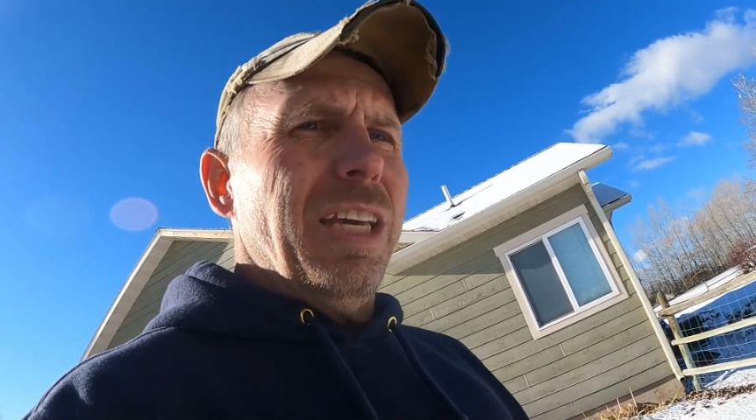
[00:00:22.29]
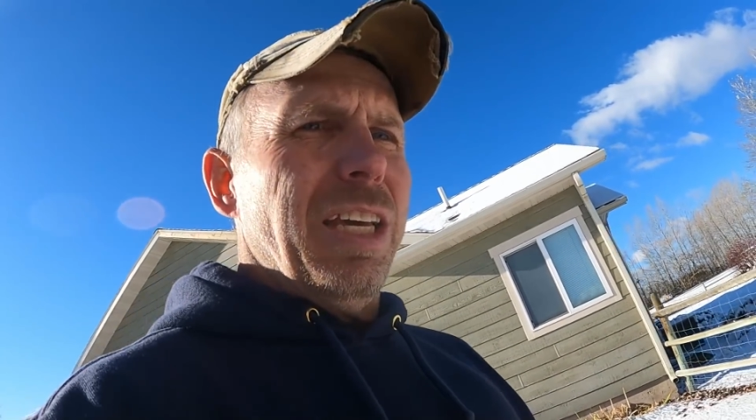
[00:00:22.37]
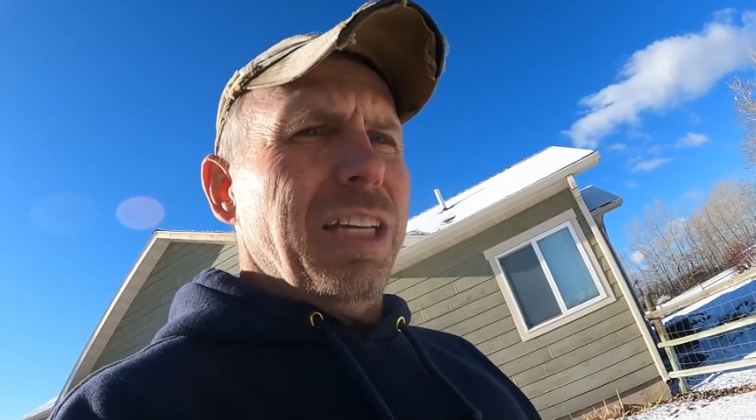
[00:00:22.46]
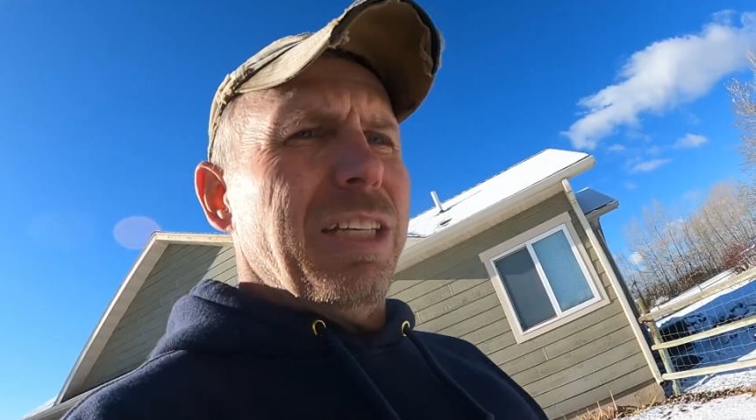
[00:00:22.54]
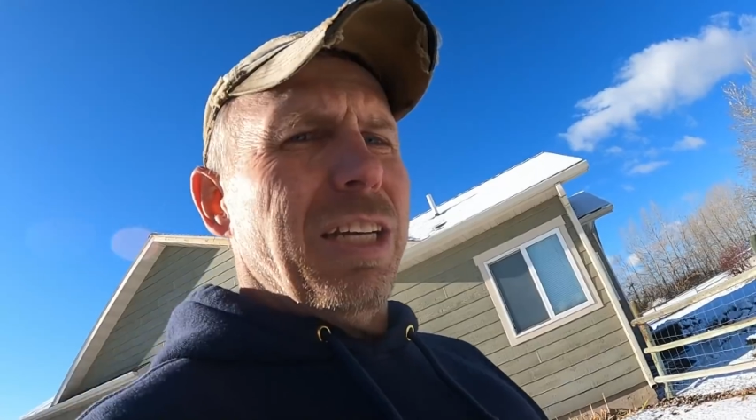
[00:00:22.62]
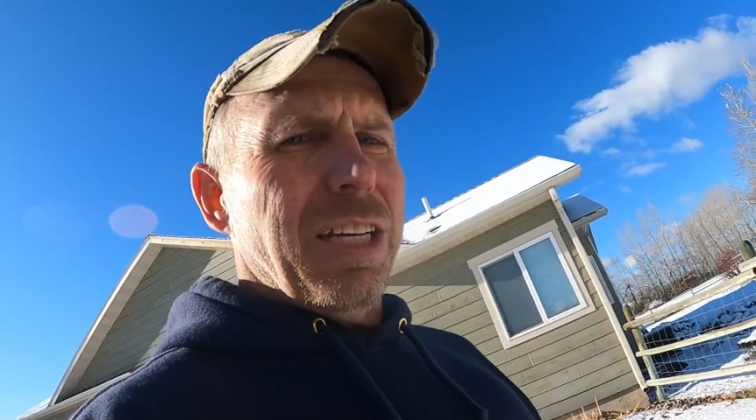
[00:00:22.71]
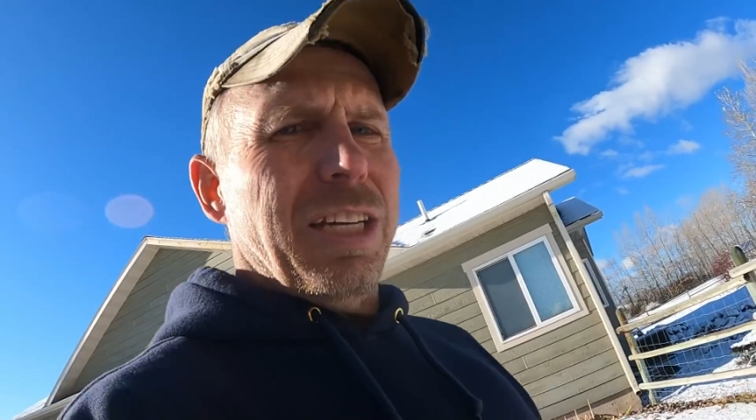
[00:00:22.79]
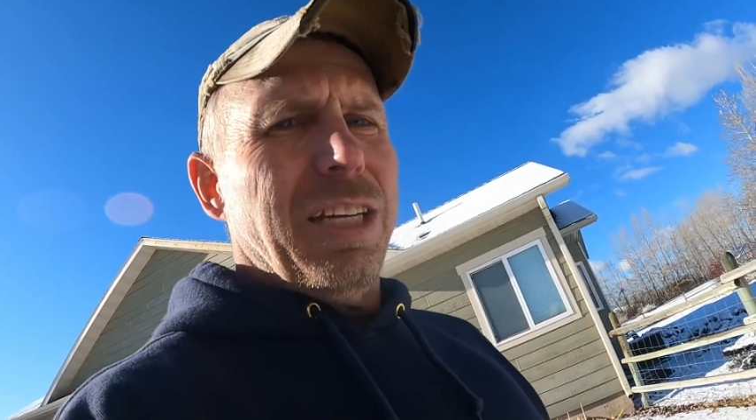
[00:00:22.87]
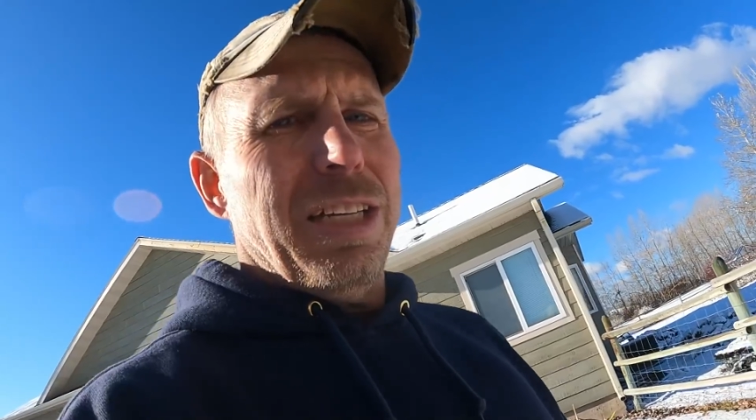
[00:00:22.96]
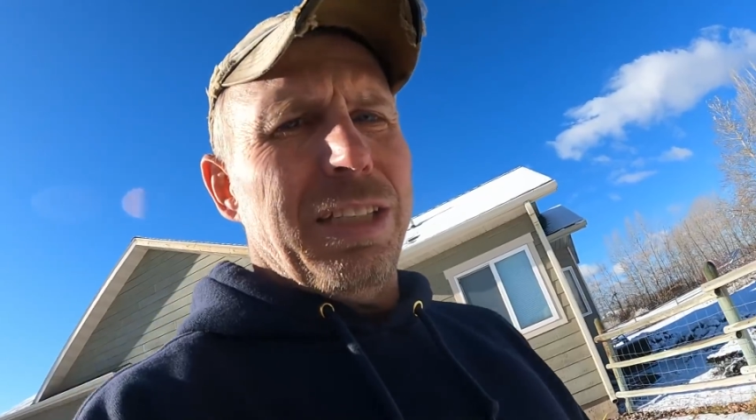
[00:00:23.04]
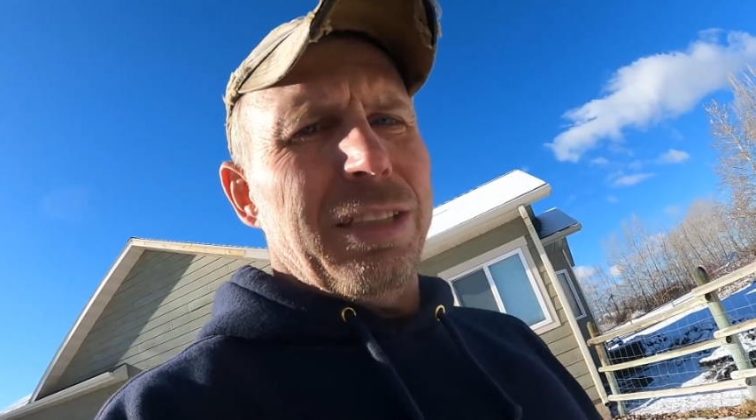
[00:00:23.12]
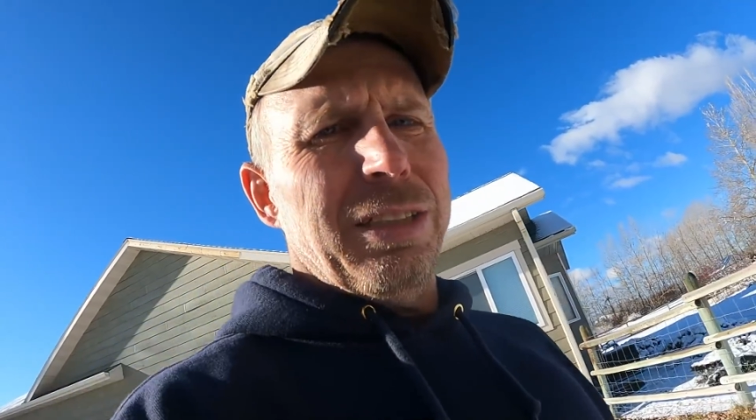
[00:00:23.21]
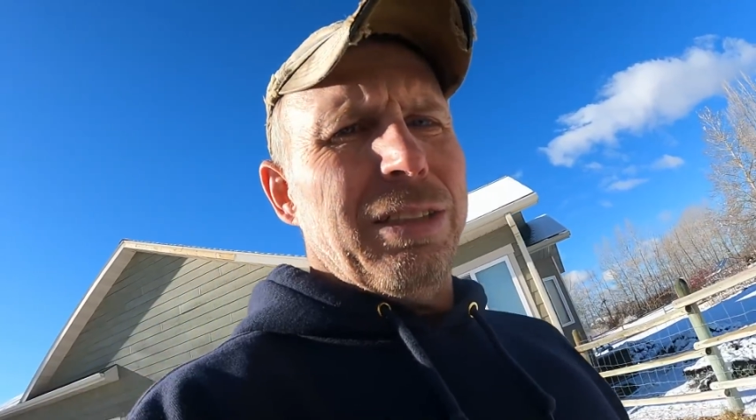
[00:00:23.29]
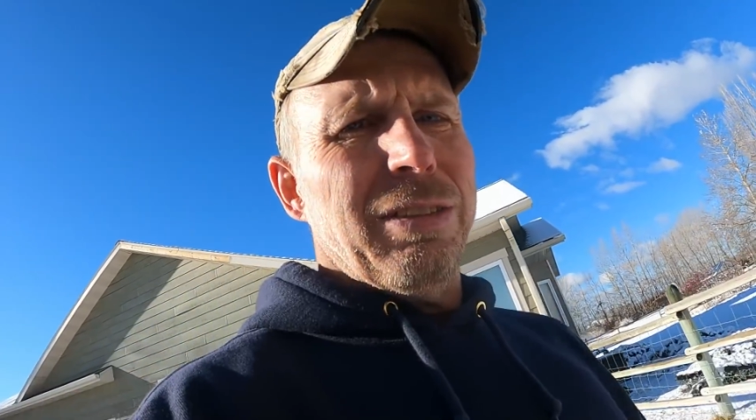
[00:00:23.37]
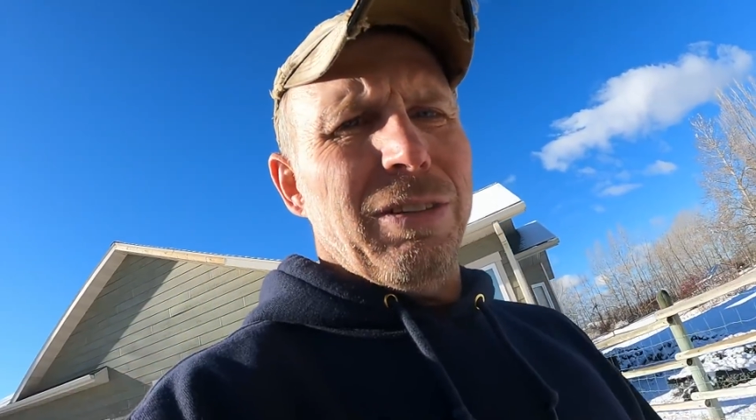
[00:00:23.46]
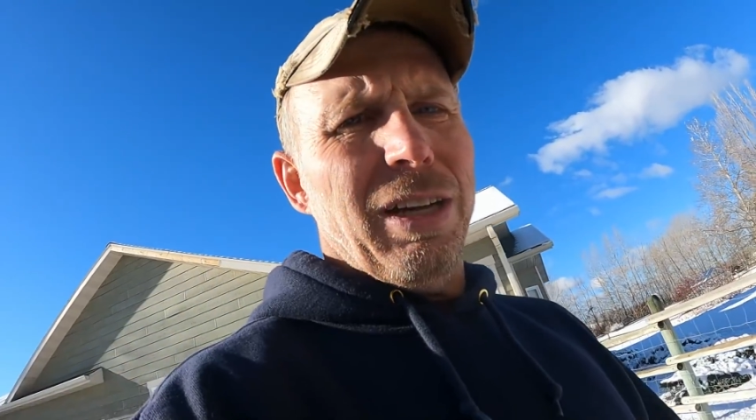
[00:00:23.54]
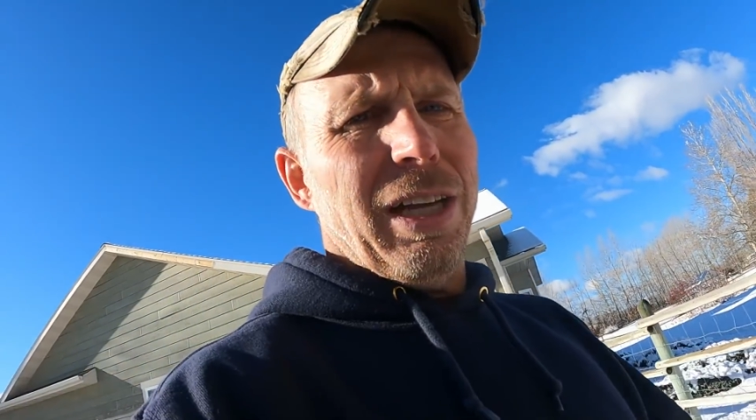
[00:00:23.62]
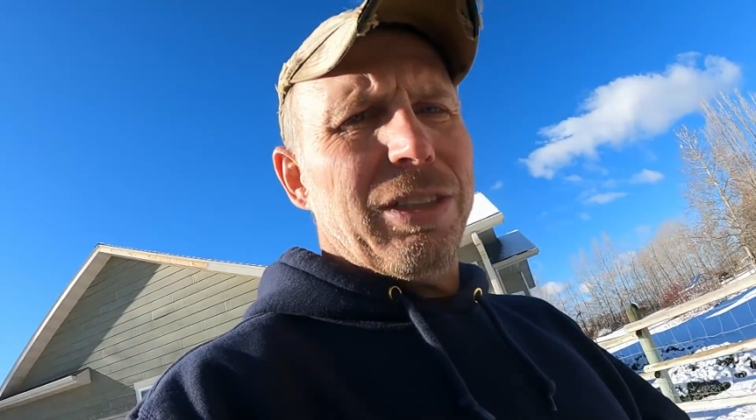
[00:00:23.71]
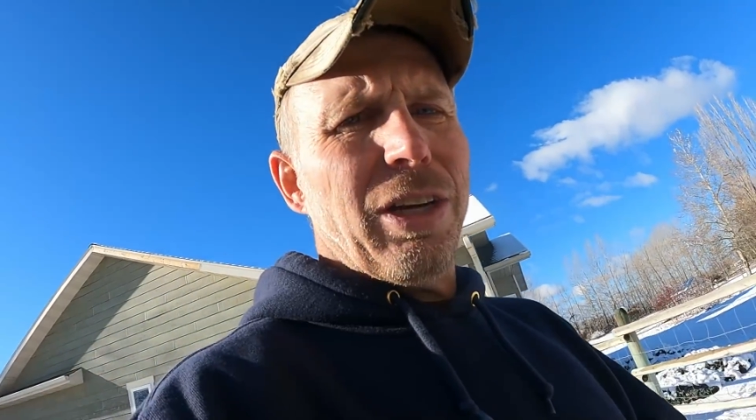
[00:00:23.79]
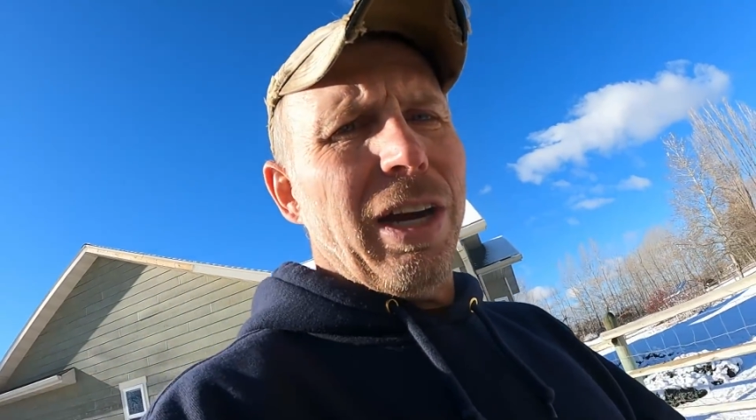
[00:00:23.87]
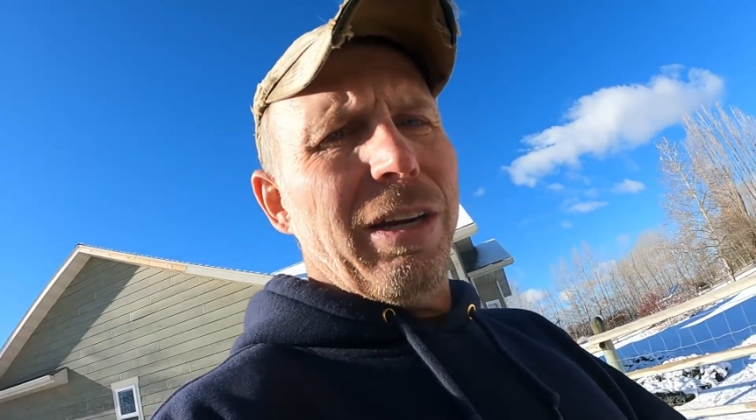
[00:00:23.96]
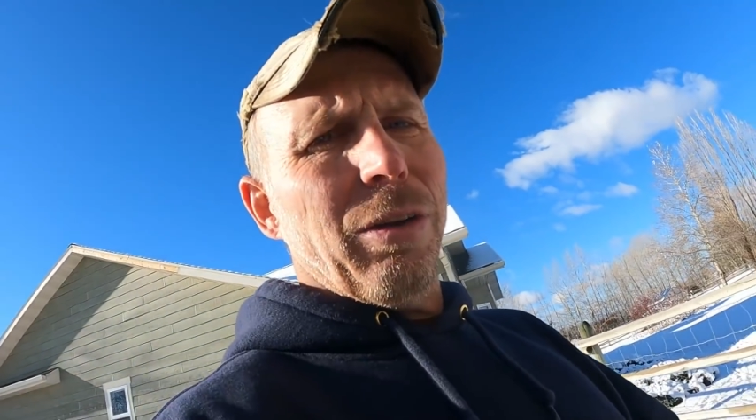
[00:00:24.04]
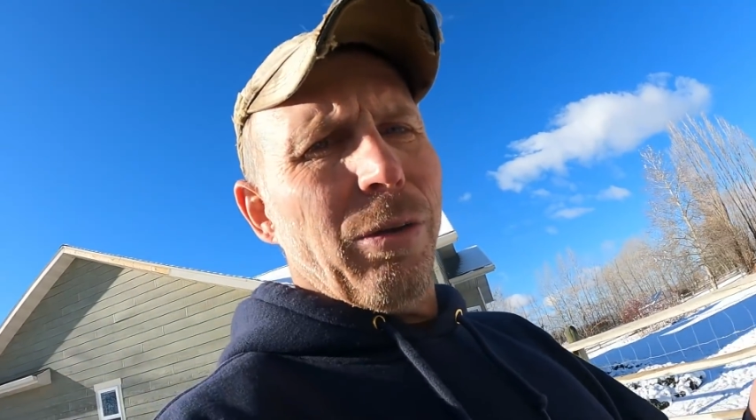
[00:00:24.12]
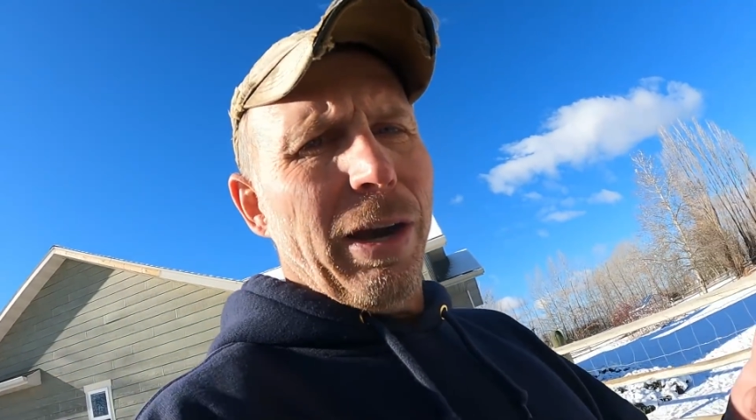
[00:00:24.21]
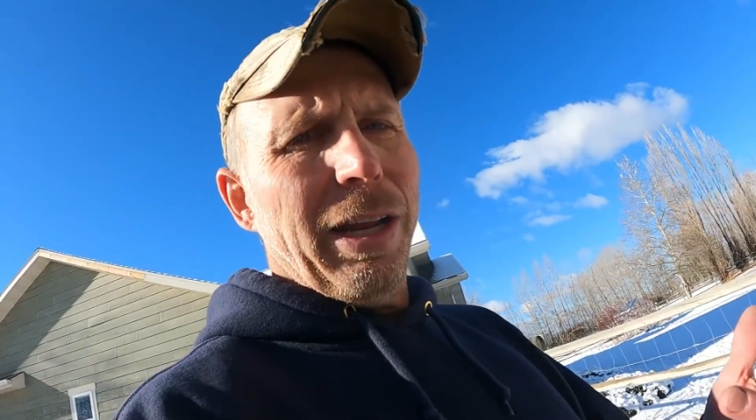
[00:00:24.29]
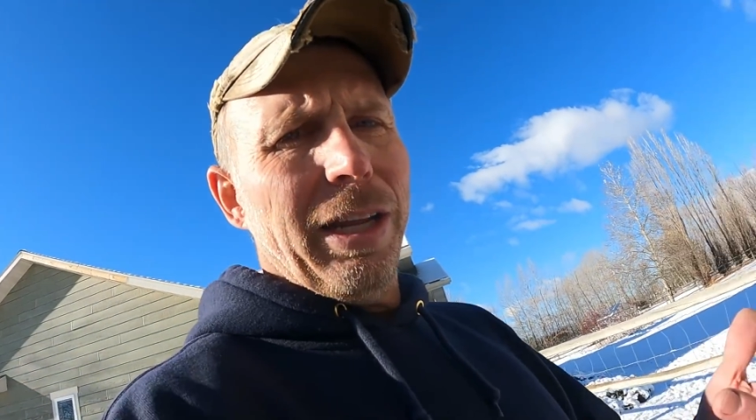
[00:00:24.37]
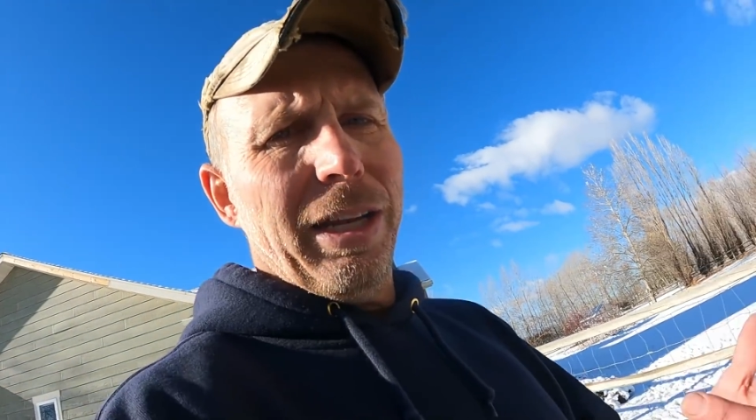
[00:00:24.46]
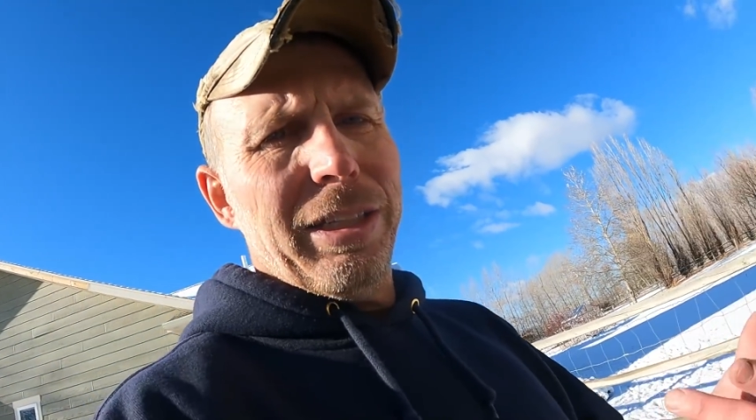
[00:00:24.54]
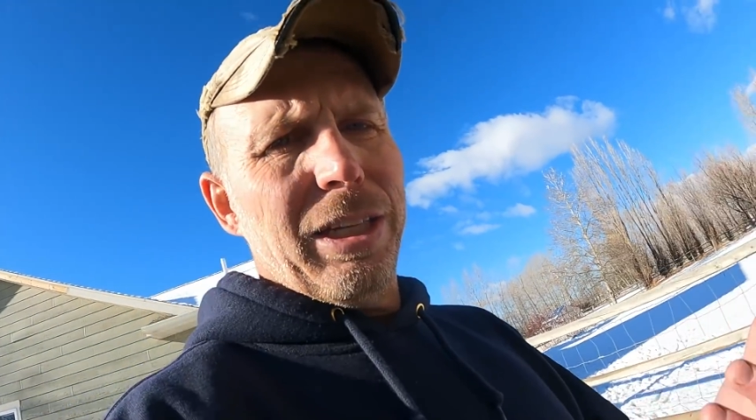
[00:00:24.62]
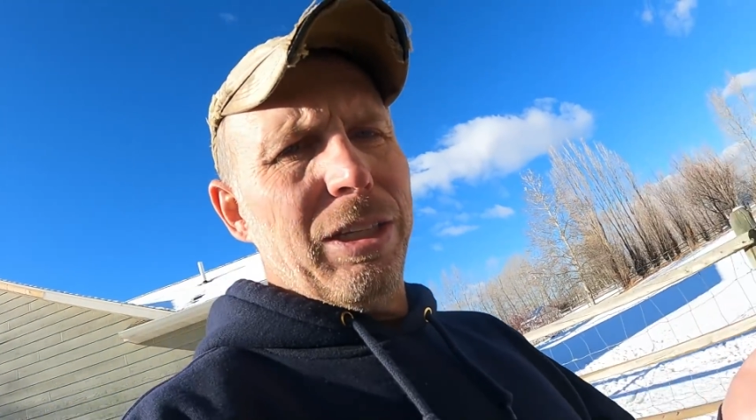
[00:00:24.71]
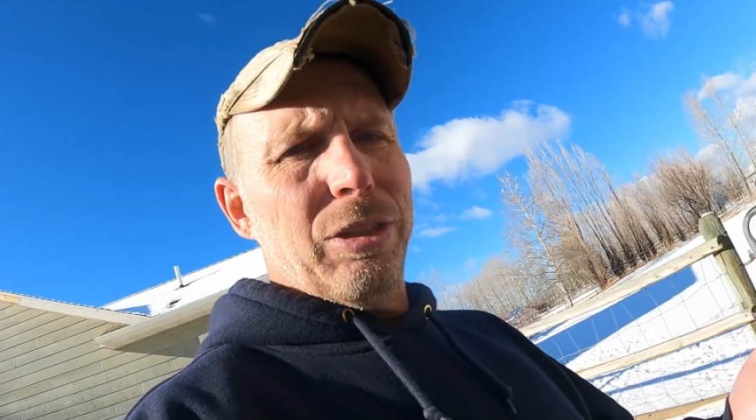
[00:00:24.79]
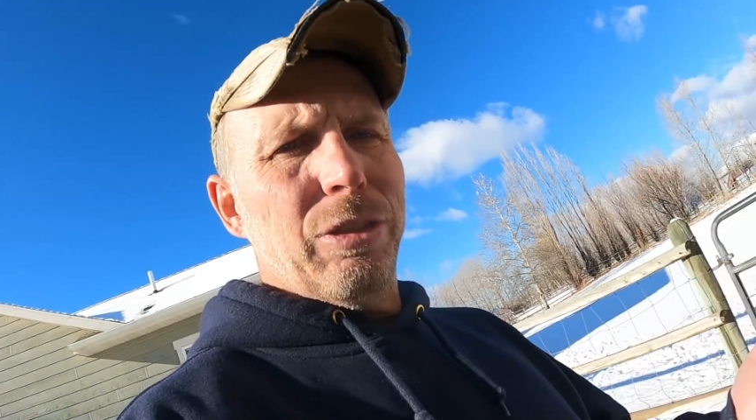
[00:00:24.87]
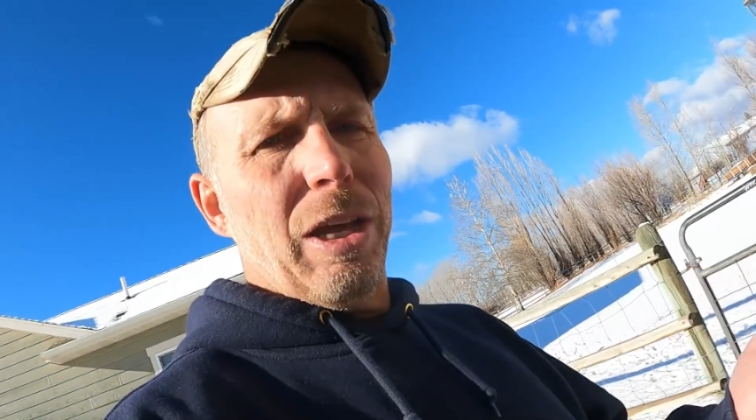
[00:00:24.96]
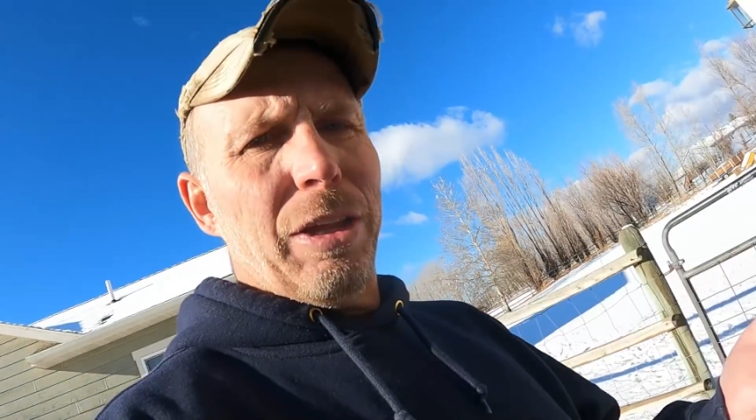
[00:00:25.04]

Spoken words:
And well, I tried it already and it didn't do